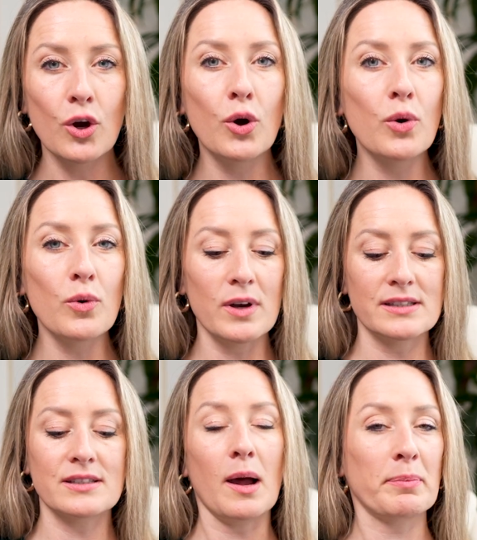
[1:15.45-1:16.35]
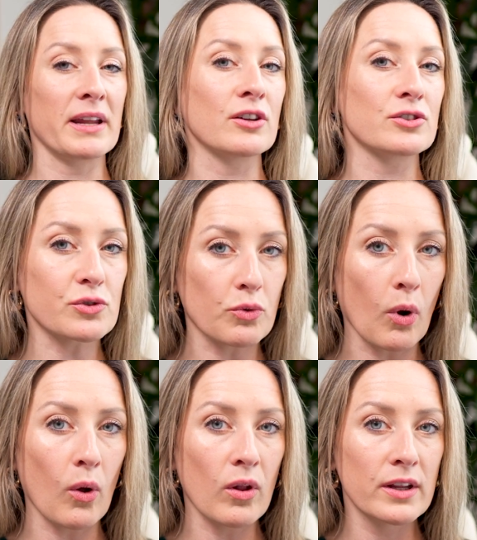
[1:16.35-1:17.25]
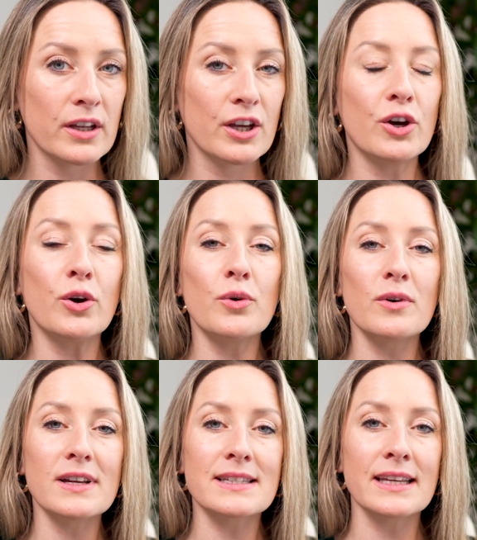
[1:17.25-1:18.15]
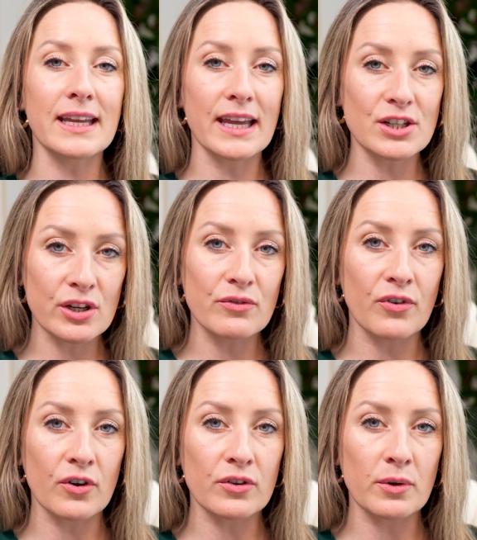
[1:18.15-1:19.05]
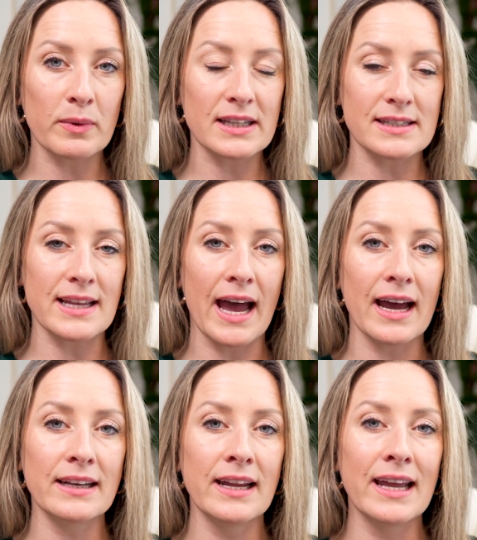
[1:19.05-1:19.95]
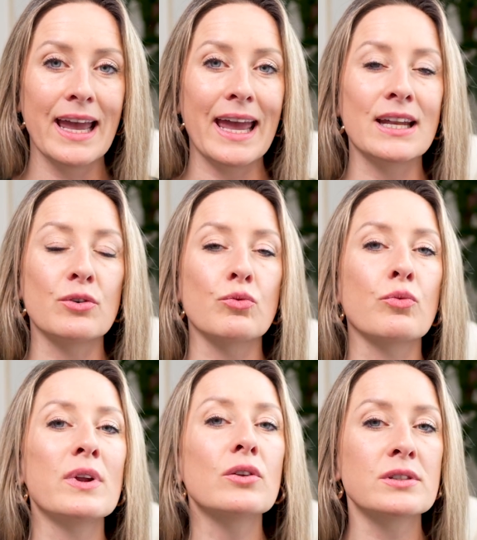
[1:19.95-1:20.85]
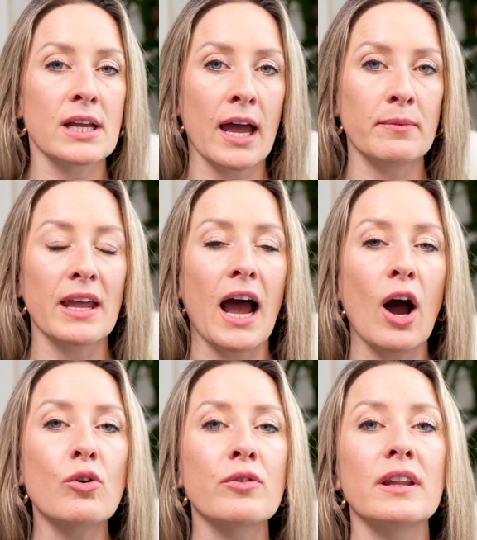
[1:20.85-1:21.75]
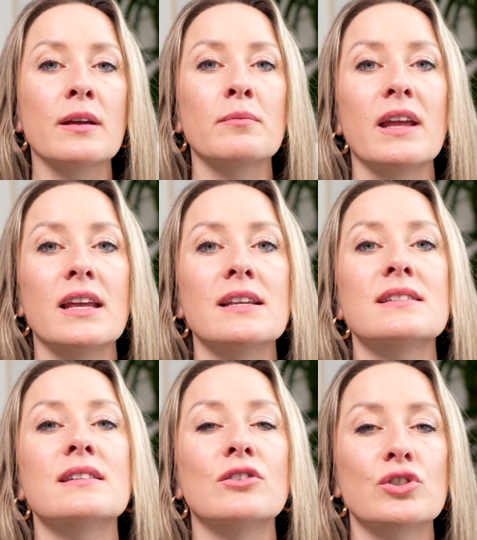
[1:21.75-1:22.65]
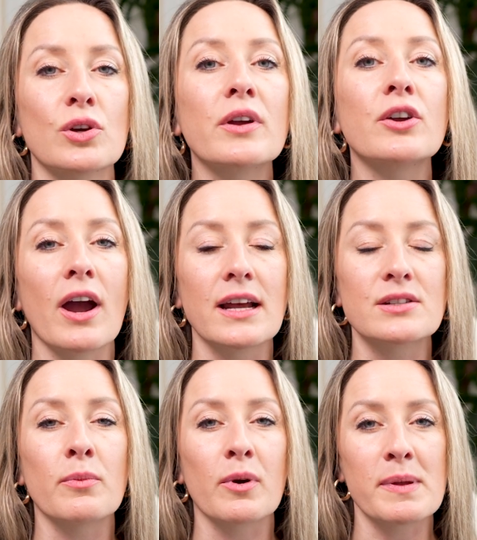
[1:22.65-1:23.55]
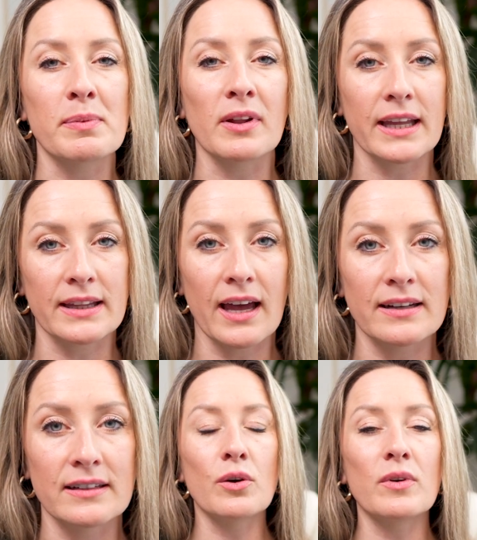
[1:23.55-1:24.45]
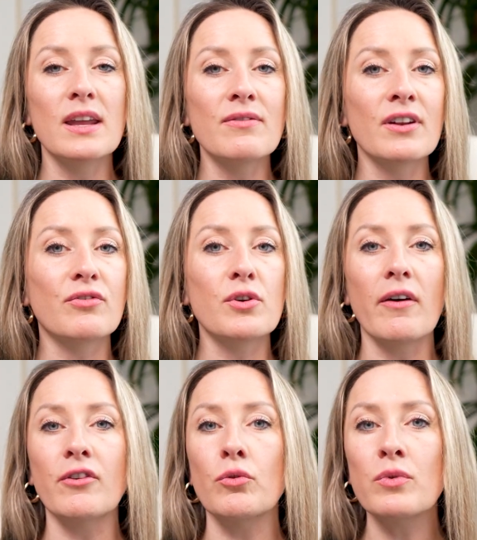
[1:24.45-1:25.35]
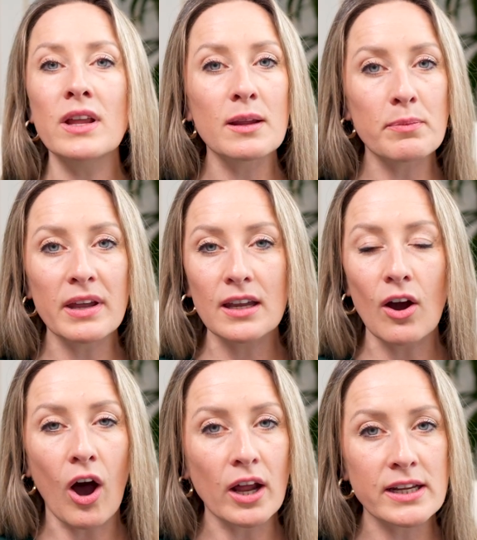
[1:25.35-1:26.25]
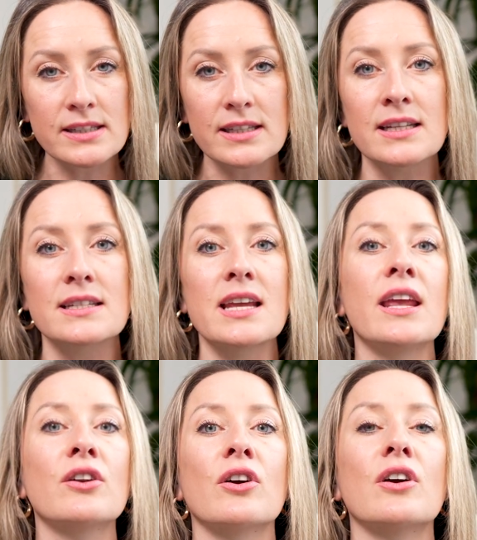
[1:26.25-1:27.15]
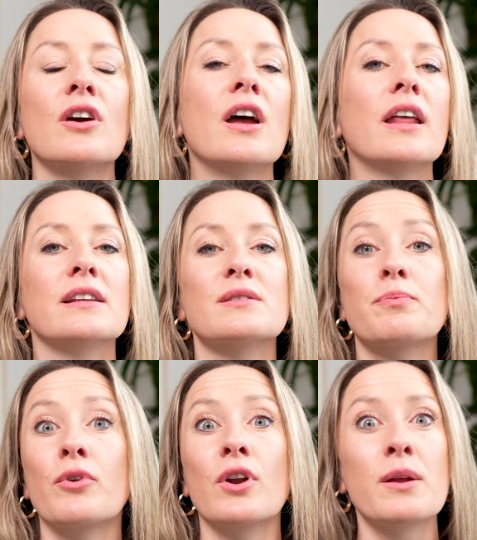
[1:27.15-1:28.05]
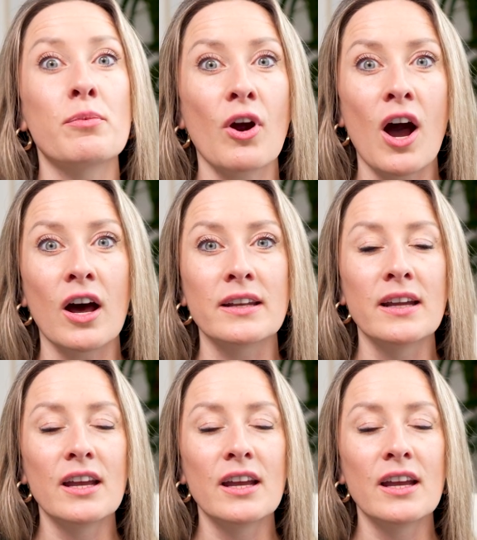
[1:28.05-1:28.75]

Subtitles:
who is stopping their scroll, who is engaging further with this ad, and in real time, the algorithm is showing your ad to more people like that. So even if you have a really big audience container that's pretty broad,